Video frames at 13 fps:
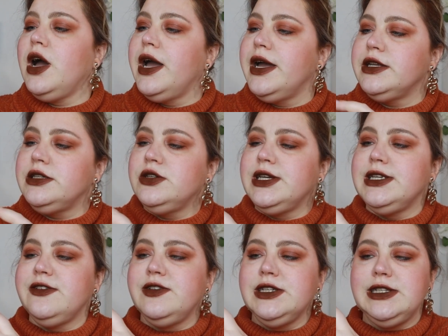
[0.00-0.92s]
And you can
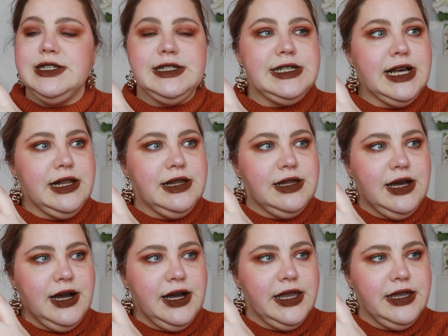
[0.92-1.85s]
definitely
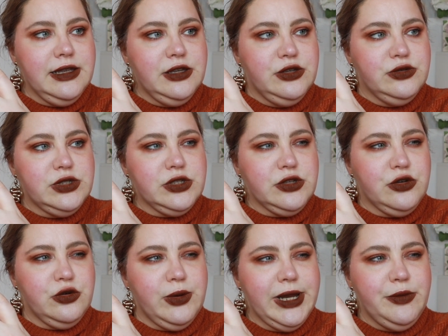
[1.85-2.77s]
tell I used
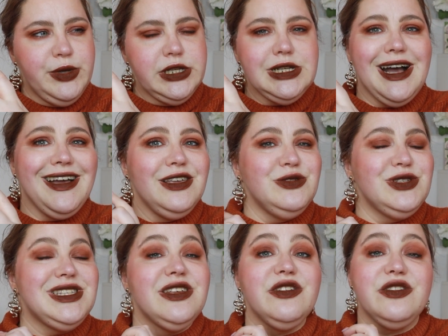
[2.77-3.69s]
quite a bit. I
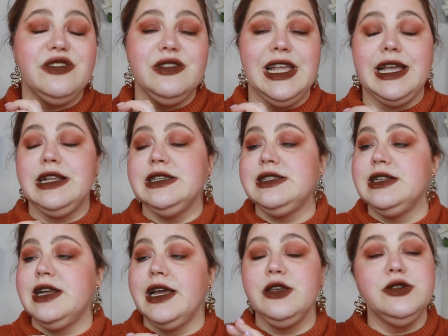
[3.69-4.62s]
used, like,
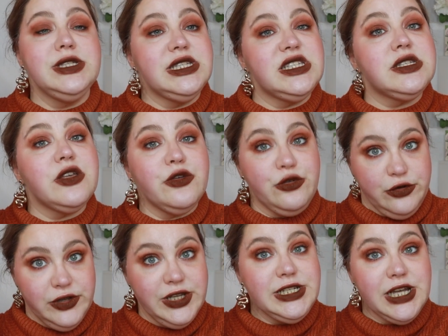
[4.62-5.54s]
listen, I used
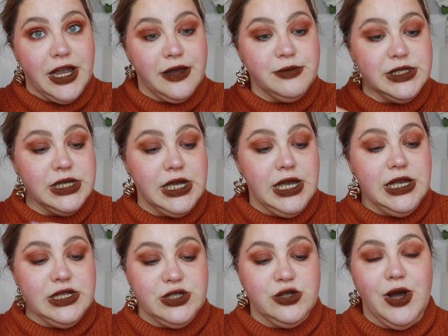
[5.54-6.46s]
3 times.
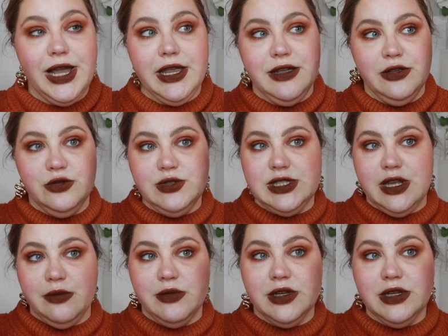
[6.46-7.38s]
So I used
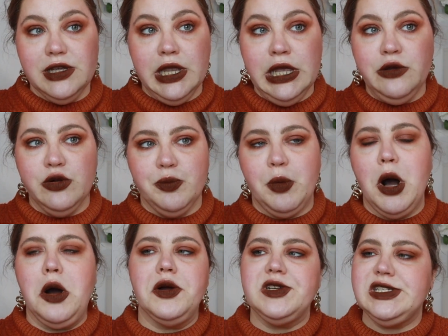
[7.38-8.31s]
them equal
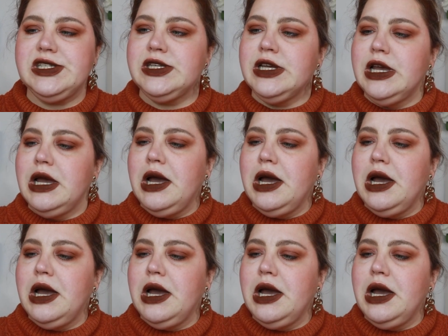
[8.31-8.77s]
parts.